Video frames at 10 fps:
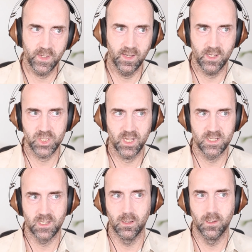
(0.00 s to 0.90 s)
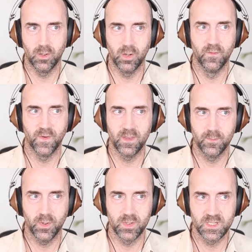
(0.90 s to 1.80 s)
actually has a lot of other
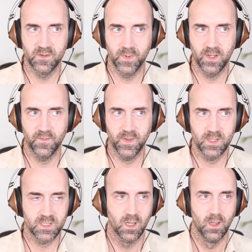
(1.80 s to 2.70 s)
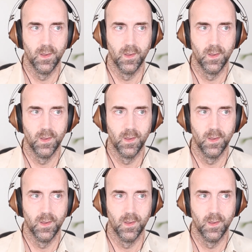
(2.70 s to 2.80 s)
positive benefits.